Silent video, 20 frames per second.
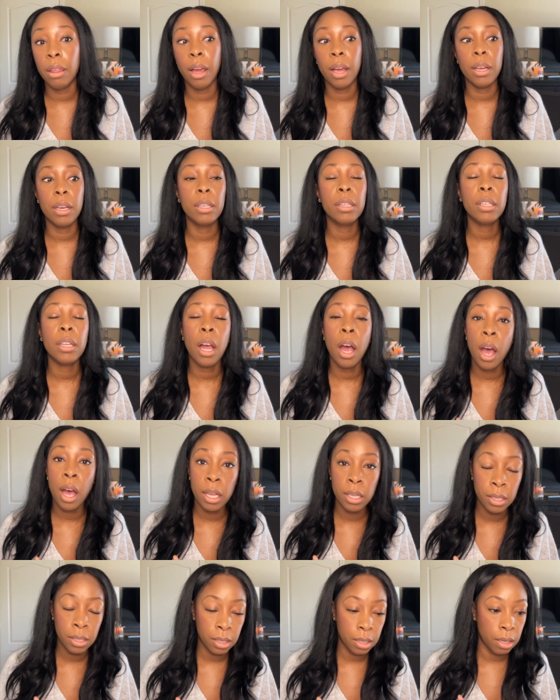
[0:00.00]
that is
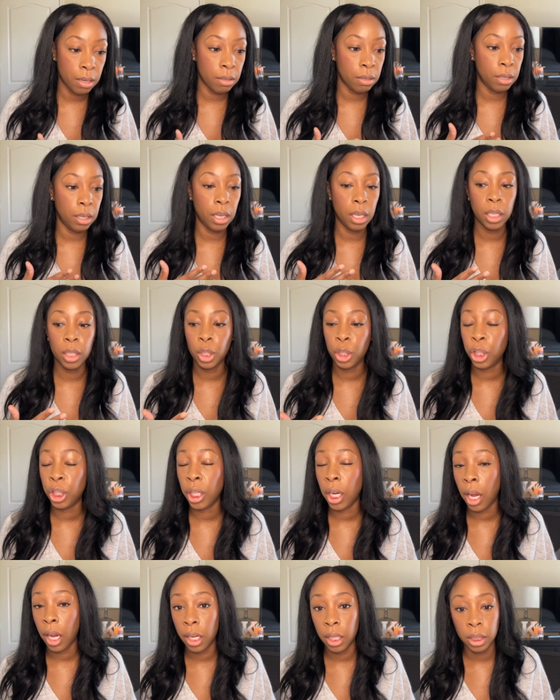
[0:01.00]
constantly
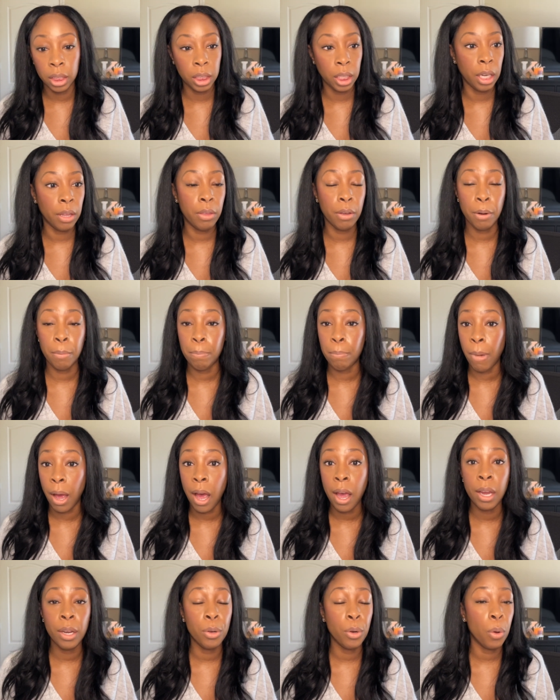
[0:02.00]
changing their
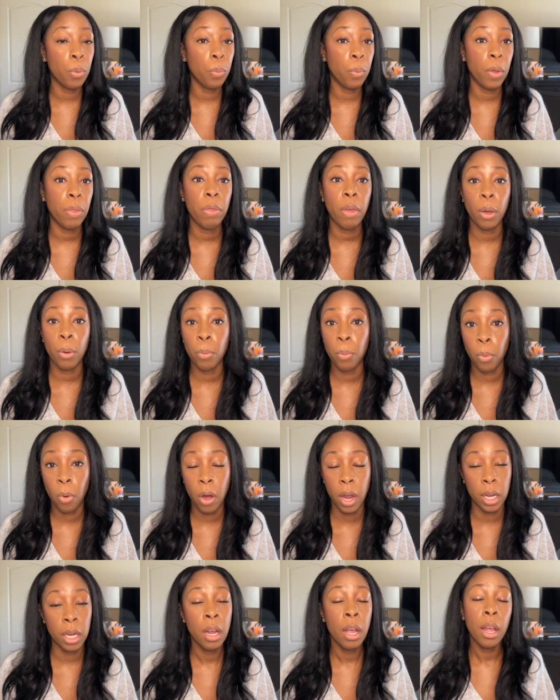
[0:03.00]
mind on what they
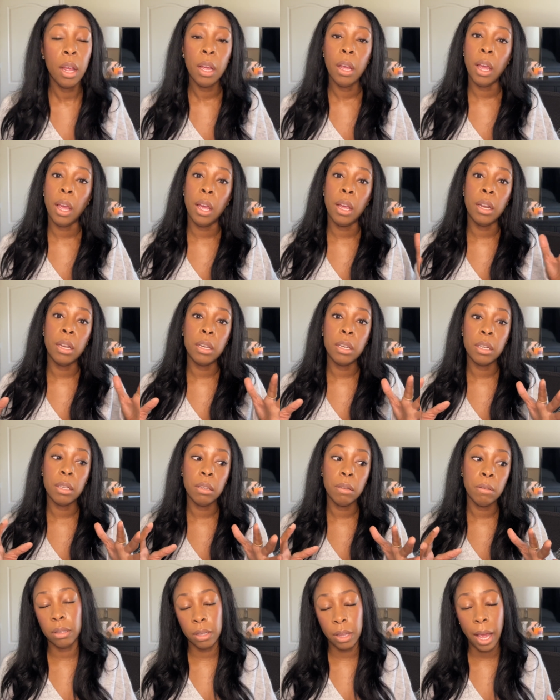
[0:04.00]
want and
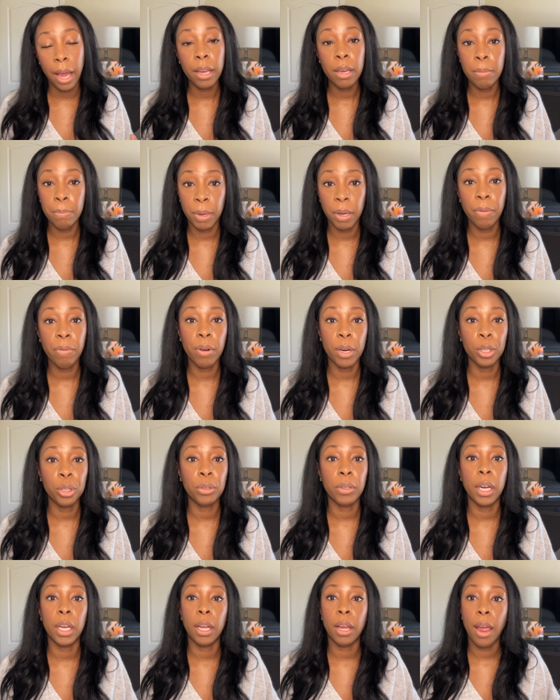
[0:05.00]
that can be
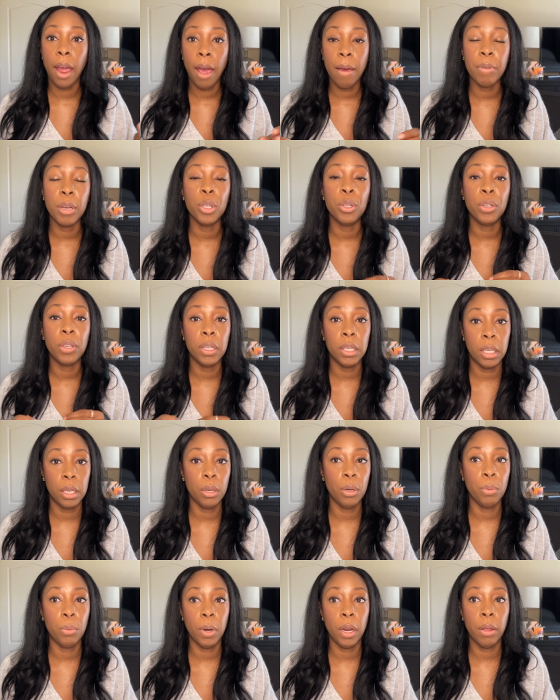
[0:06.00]
frustrating having to
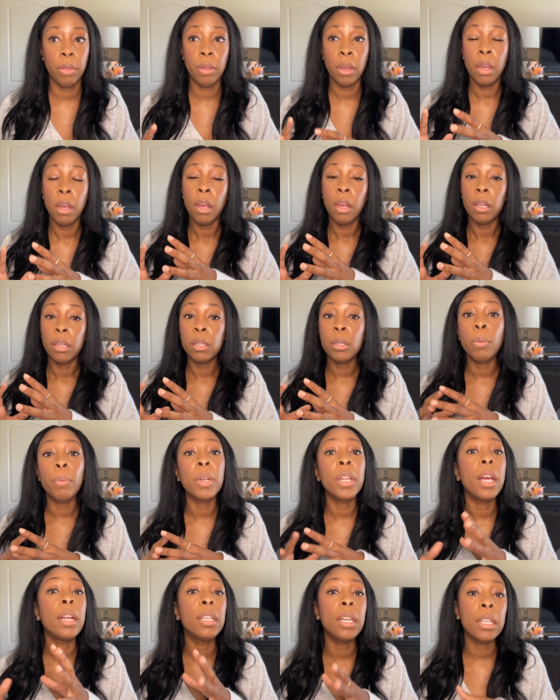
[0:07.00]
deal with
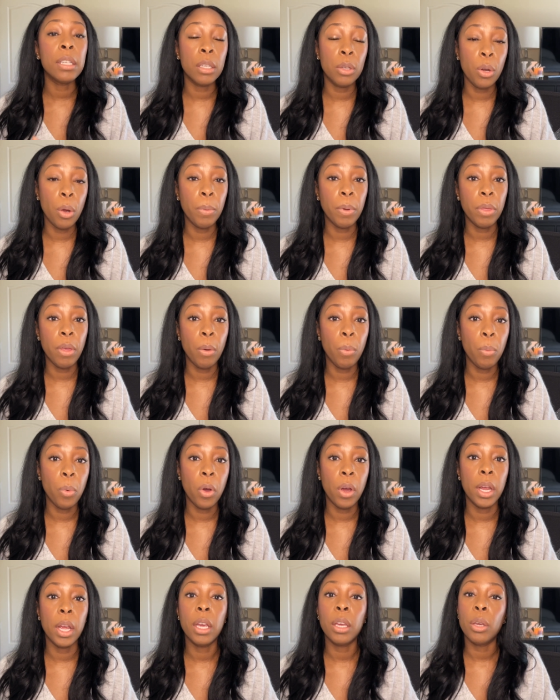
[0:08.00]
someone that doesn't know what they
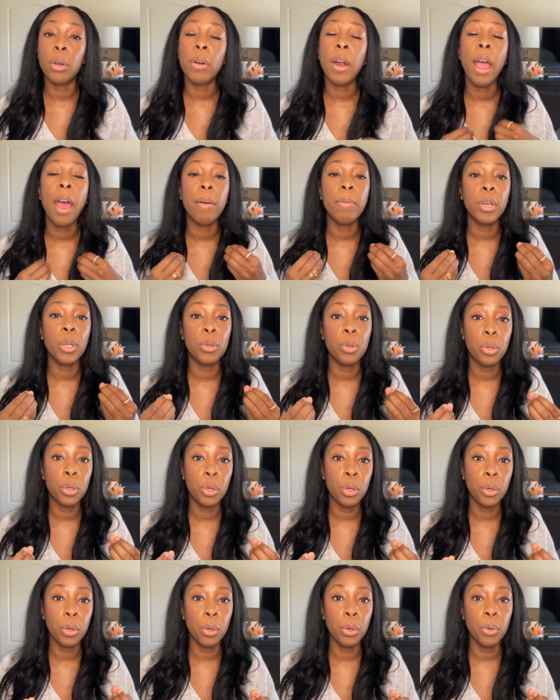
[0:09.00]
want and you're having
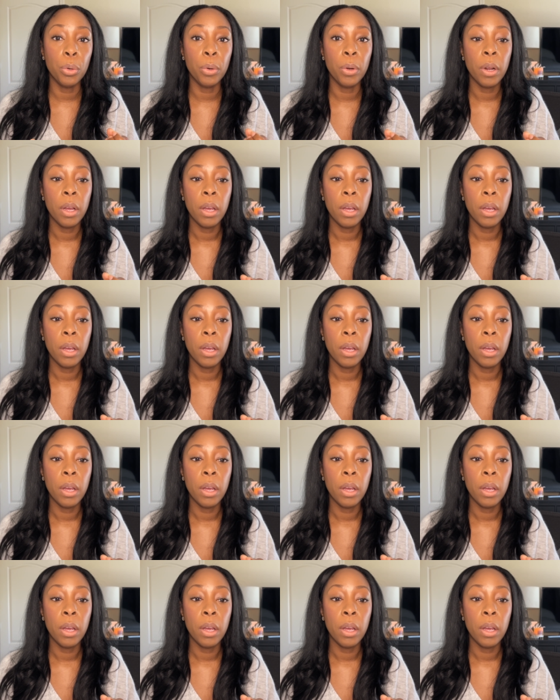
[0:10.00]
to